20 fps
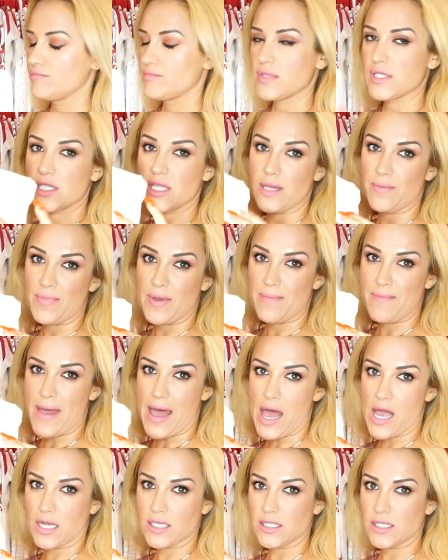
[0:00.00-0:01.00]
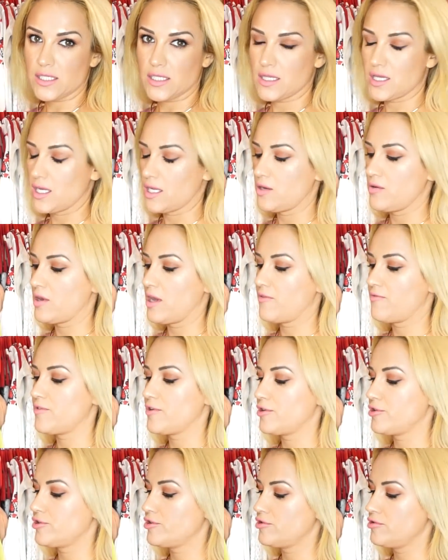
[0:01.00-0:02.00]
sleeping bags that you get
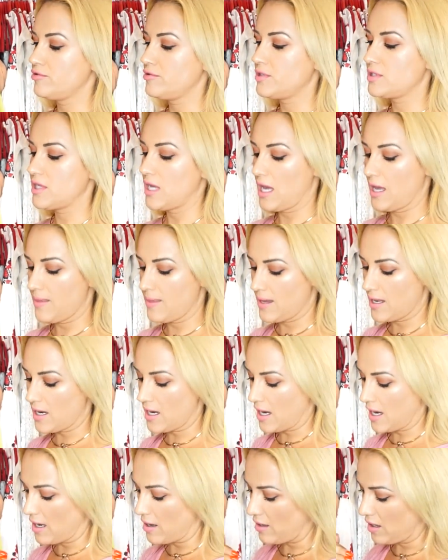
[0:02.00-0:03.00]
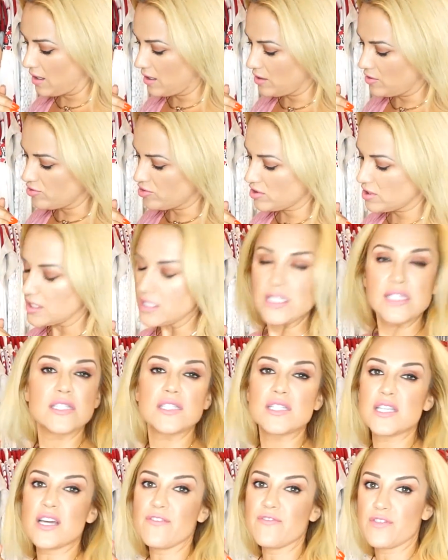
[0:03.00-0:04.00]
for your shoes, and then I usually
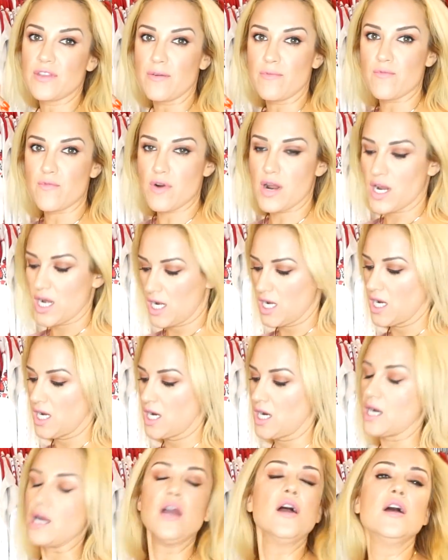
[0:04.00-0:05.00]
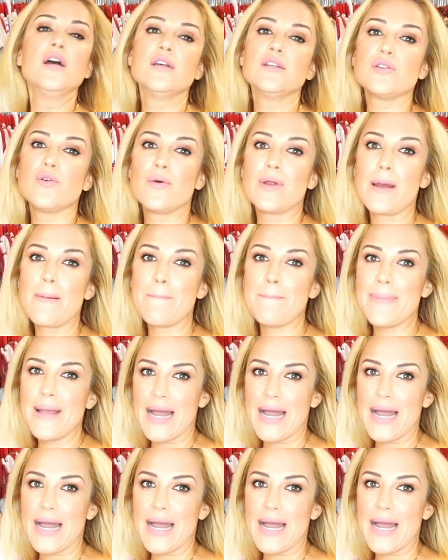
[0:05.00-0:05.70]
stuff them right in here. So when I'm